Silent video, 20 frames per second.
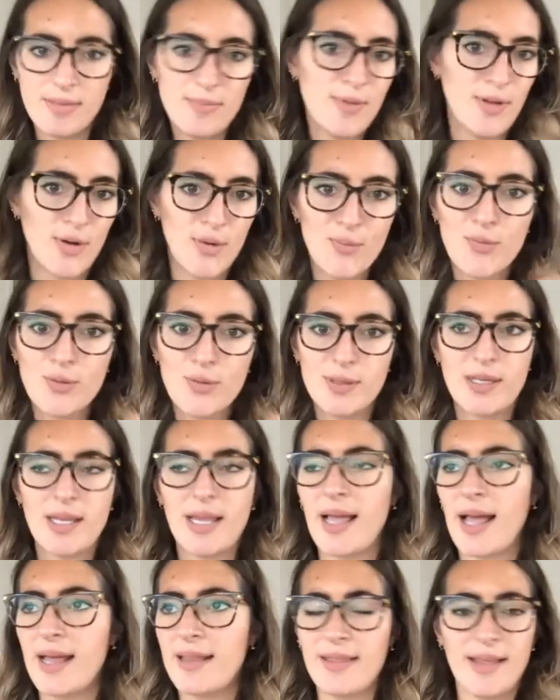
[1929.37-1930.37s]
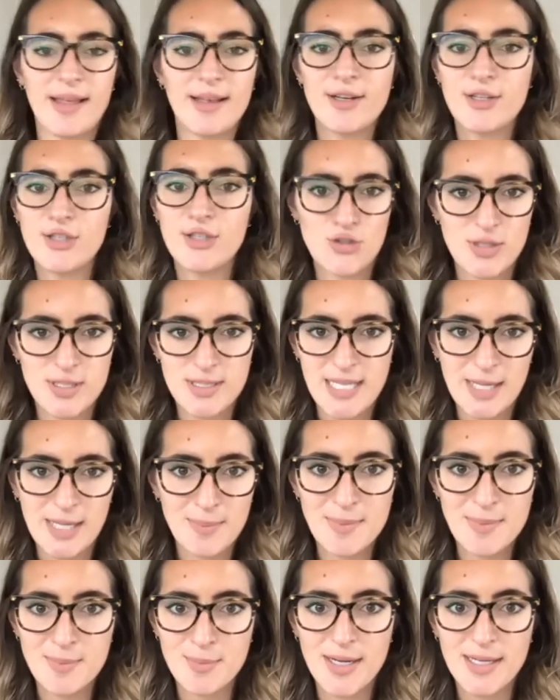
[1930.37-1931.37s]
you know, if we're looking at the industry
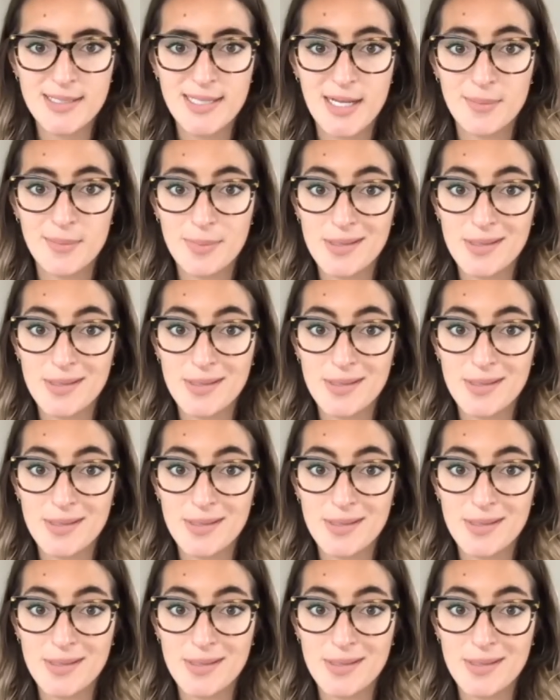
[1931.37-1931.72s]
segment breakdown,